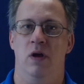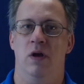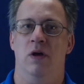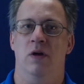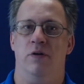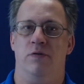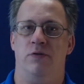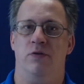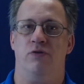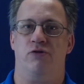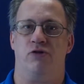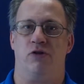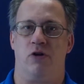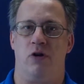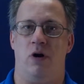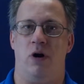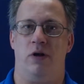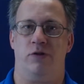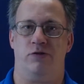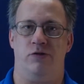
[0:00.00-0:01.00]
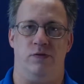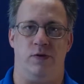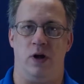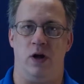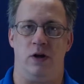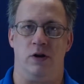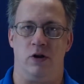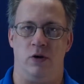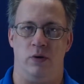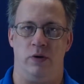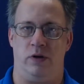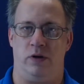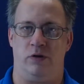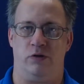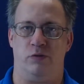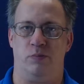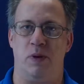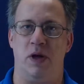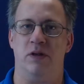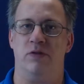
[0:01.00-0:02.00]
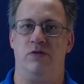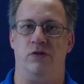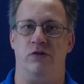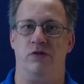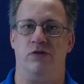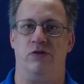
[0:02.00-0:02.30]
future costs of ongoing expenses